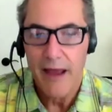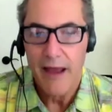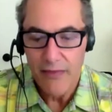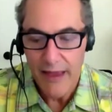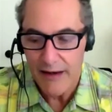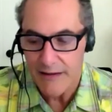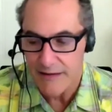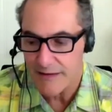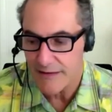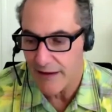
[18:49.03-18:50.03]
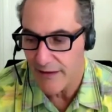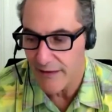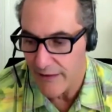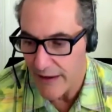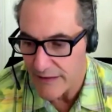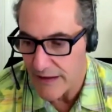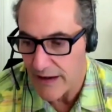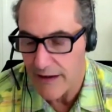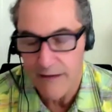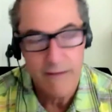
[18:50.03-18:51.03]
And that is, that's
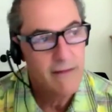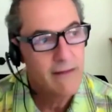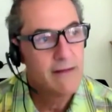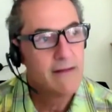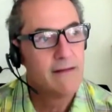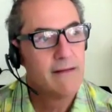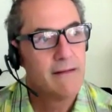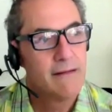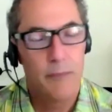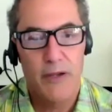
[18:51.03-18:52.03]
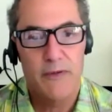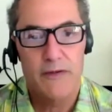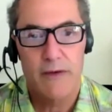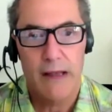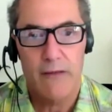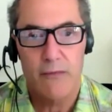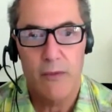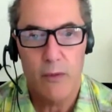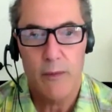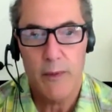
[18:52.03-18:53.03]
like the purpose of life.
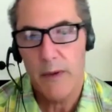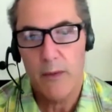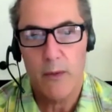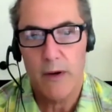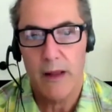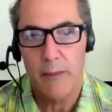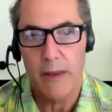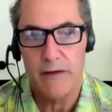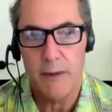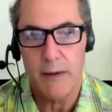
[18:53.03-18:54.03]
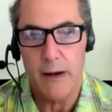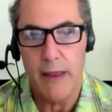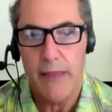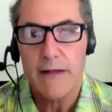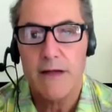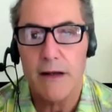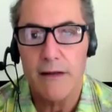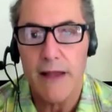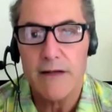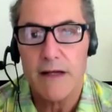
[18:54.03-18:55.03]
We want to be better. We want to help others be better. That's
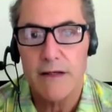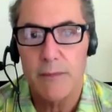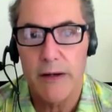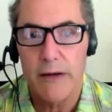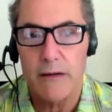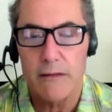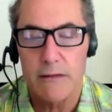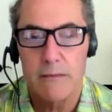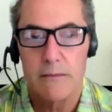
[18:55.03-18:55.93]
it. That's how simple it is.